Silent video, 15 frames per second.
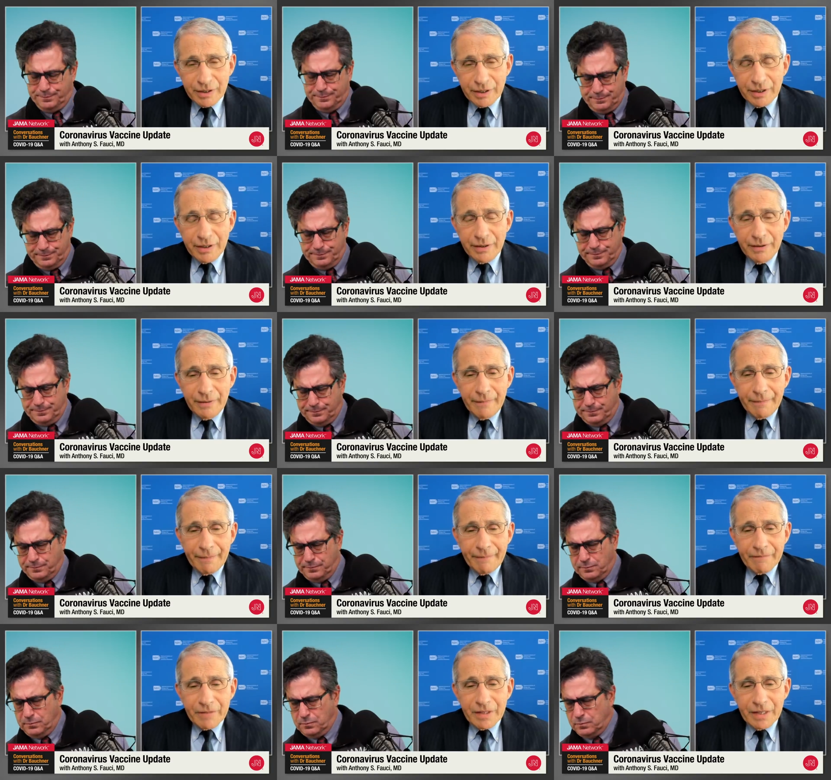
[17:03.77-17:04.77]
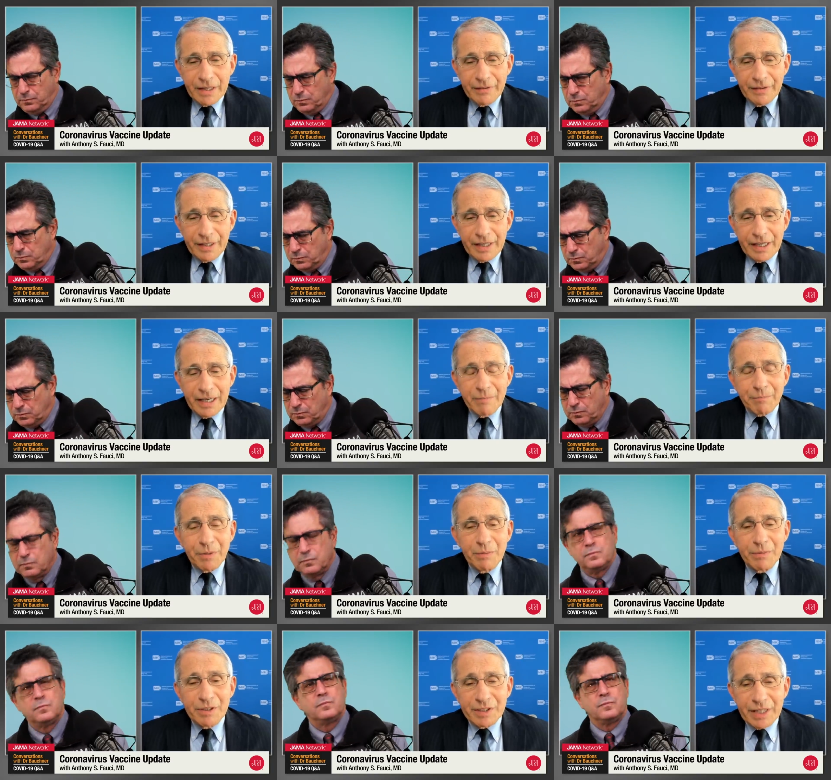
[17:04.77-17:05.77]
Speaker 1: in the in the
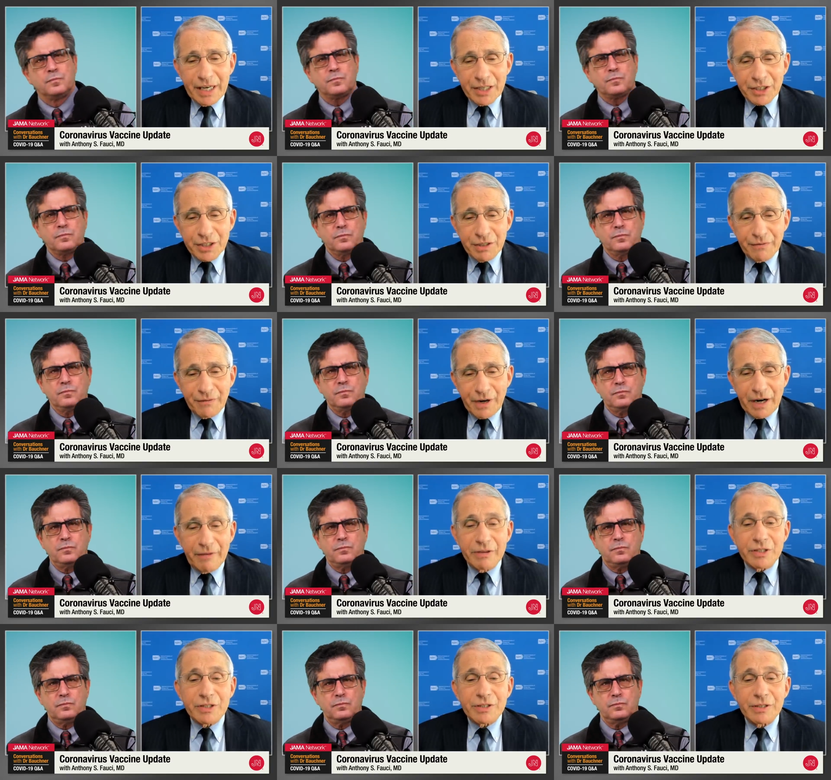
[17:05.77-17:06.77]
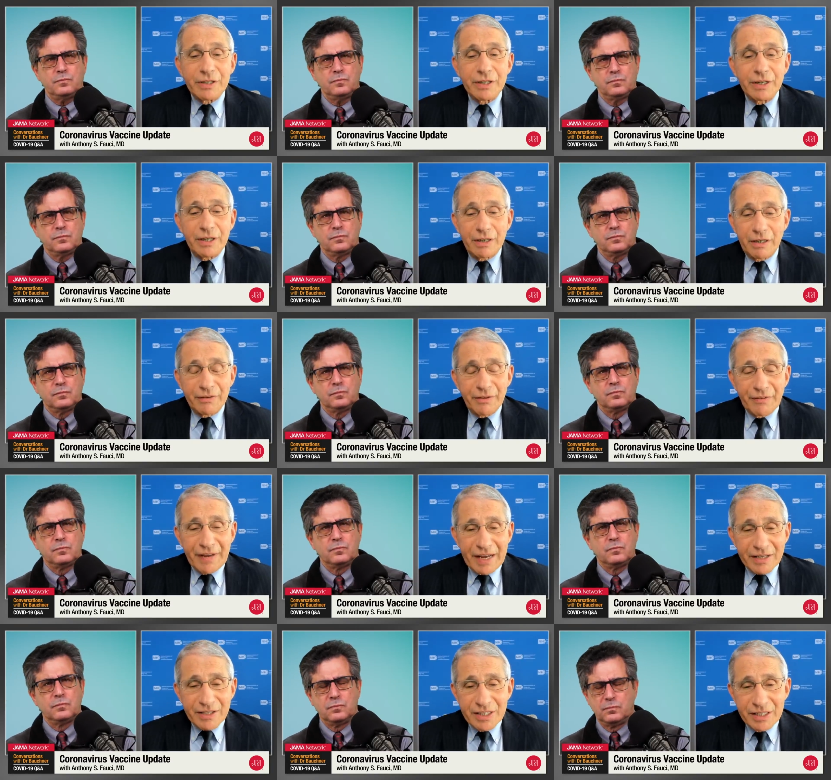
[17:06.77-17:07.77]
implementation of virus uh, of the
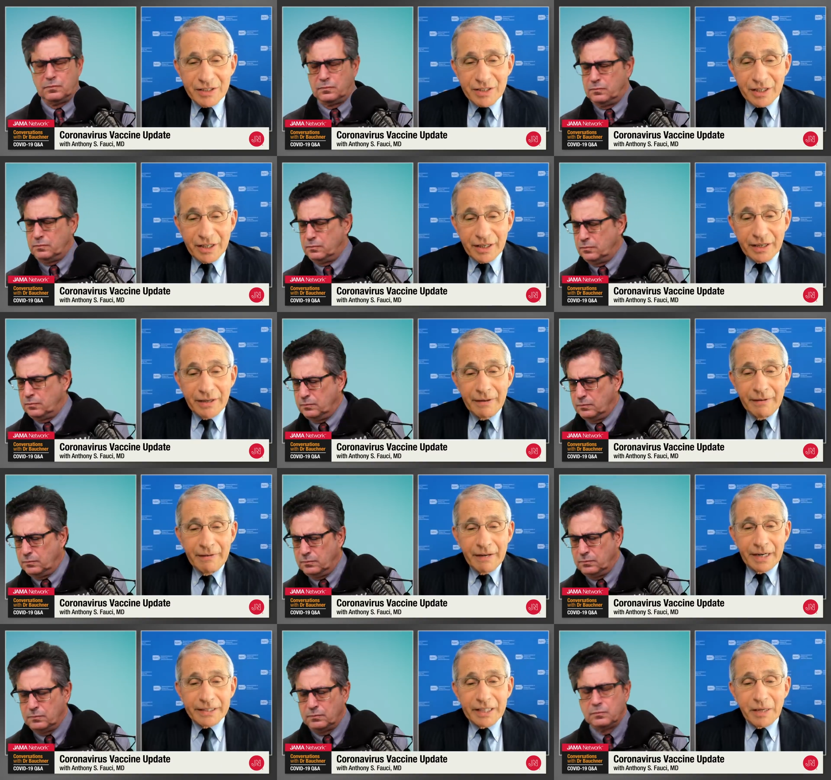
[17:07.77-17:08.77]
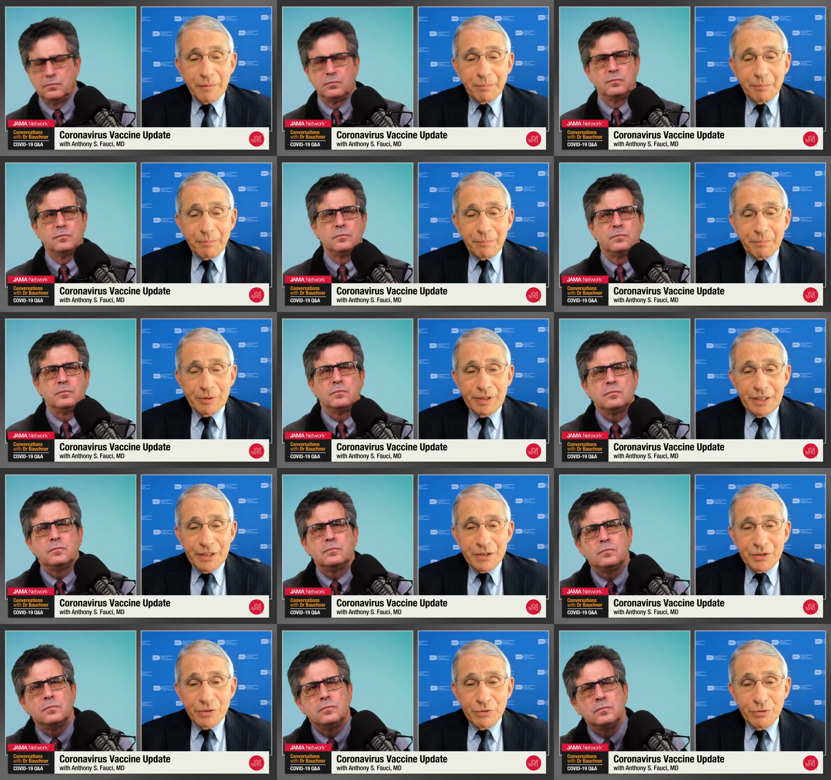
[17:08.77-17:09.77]
vaccine study. I think people
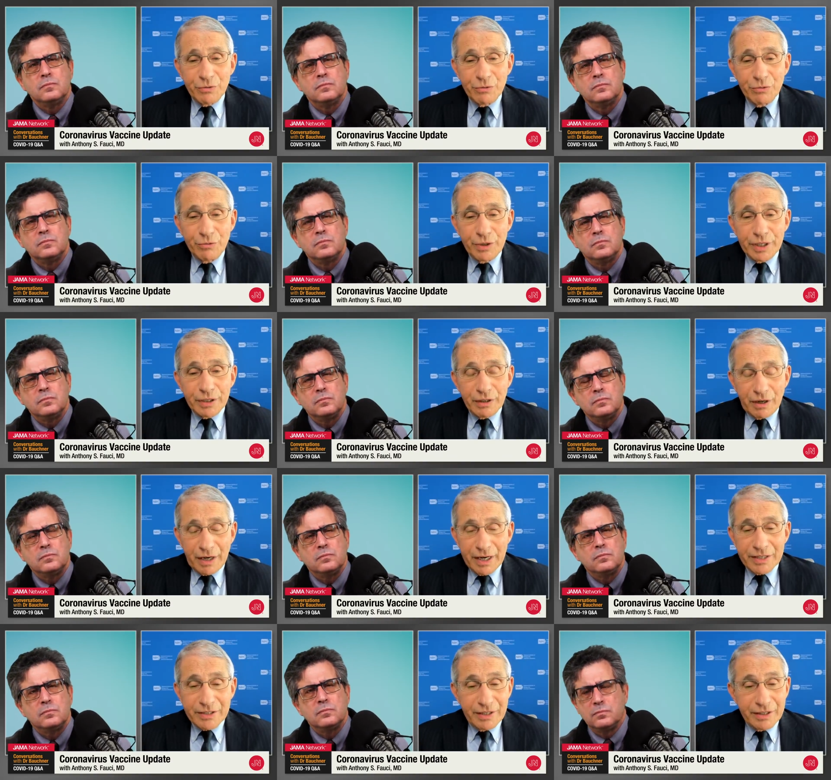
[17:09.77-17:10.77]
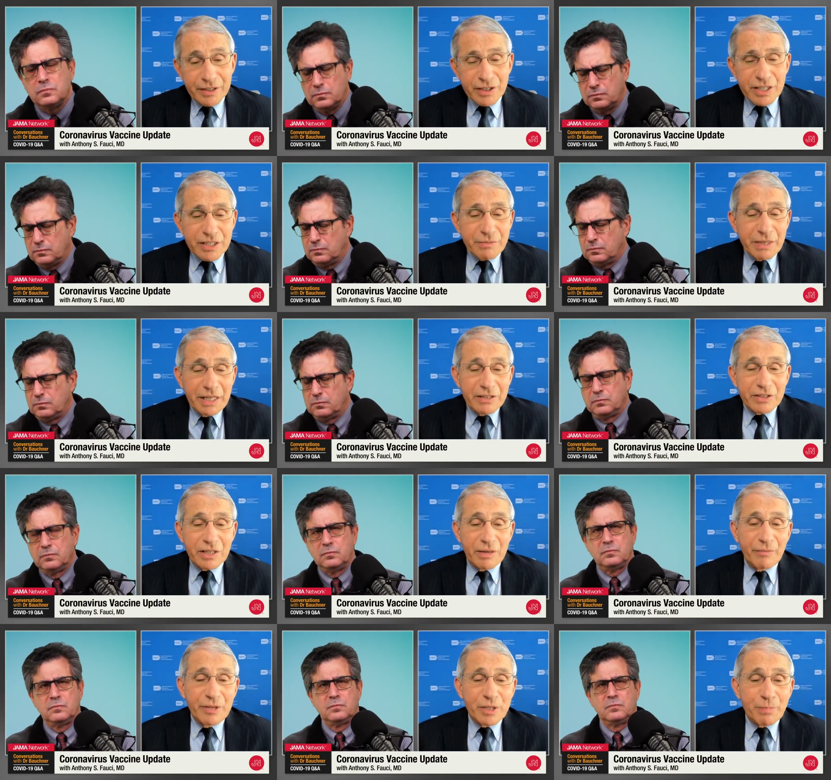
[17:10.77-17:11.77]
need to realize, and this is in
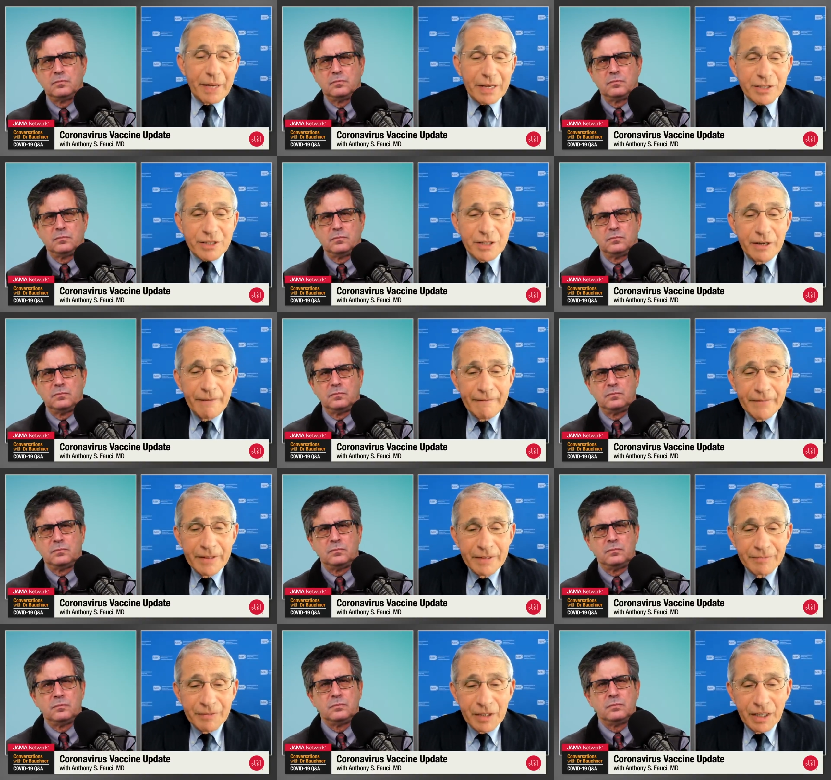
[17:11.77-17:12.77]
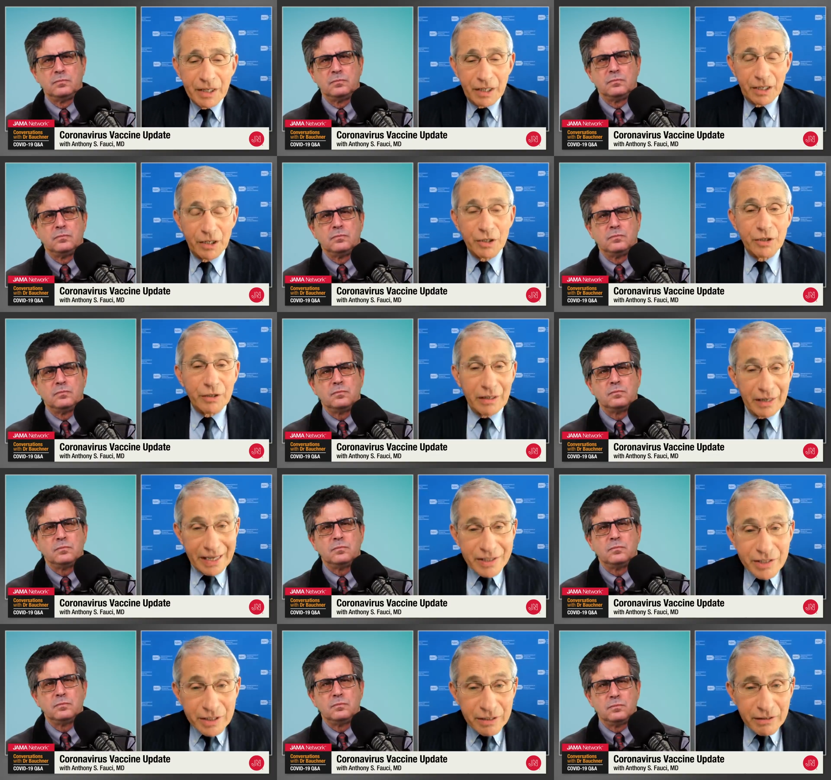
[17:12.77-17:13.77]
some respects a, a good
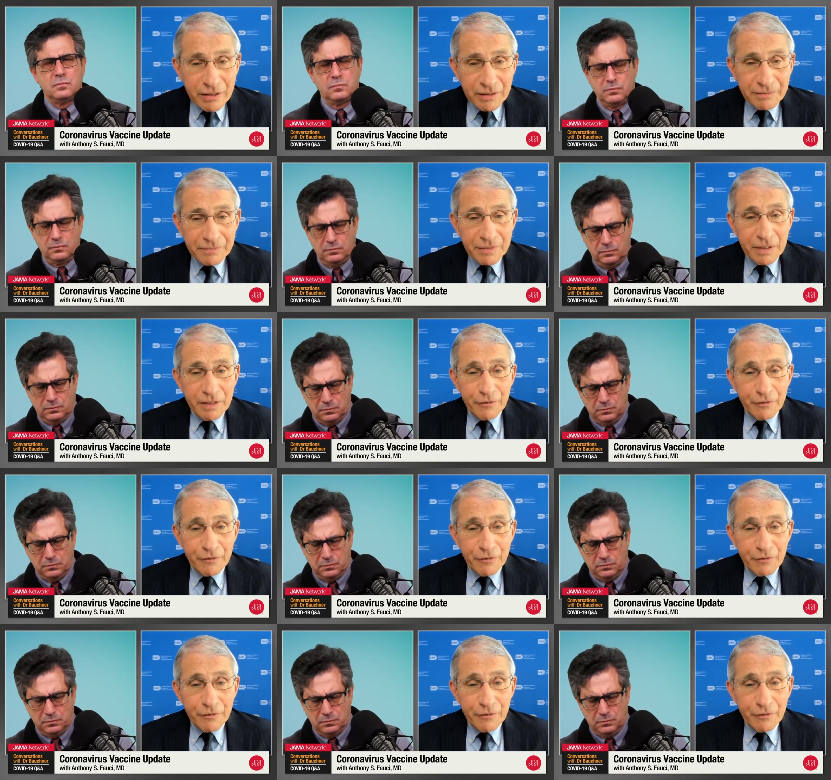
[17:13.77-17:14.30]
lesson